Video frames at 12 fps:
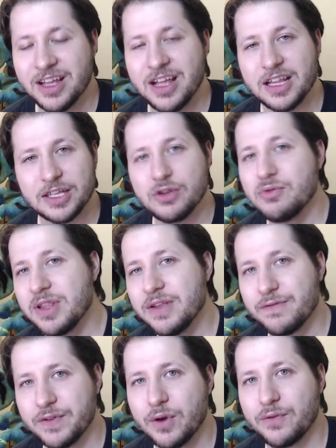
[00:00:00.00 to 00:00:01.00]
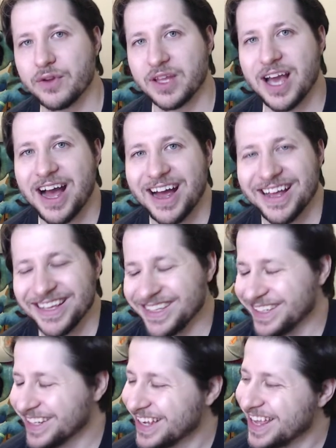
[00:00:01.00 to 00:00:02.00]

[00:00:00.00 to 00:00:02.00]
Like, you really feel for the guy